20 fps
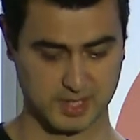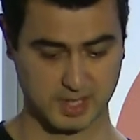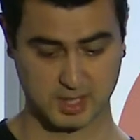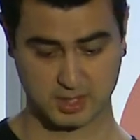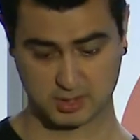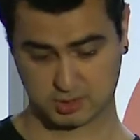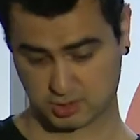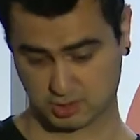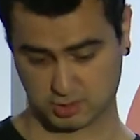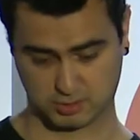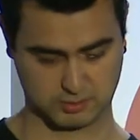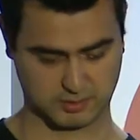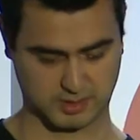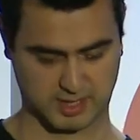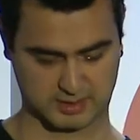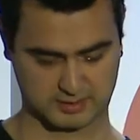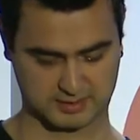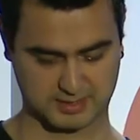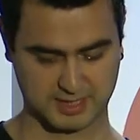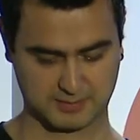So
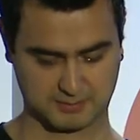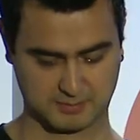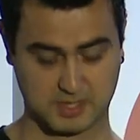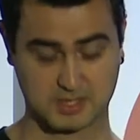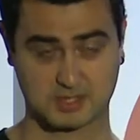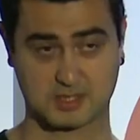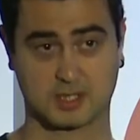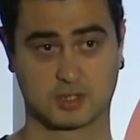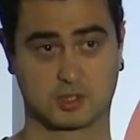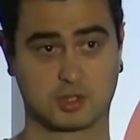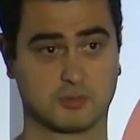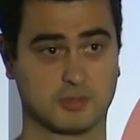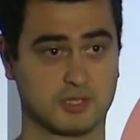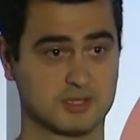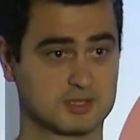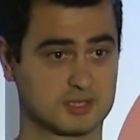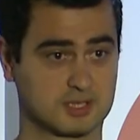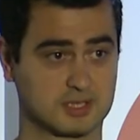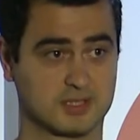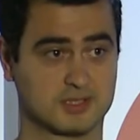that means our
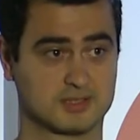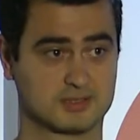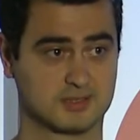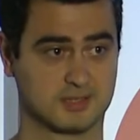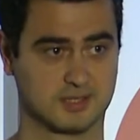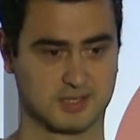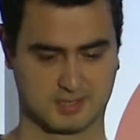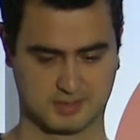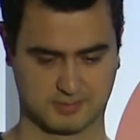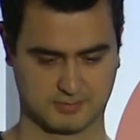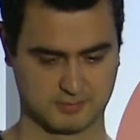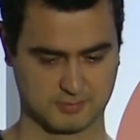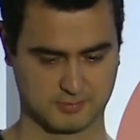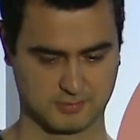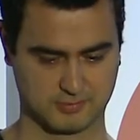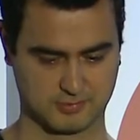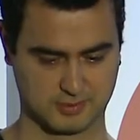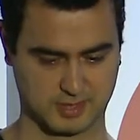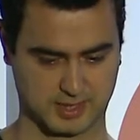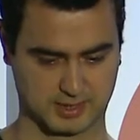Kubernetes cluster is
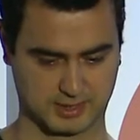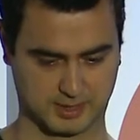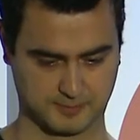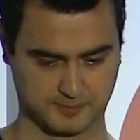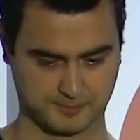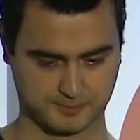ready.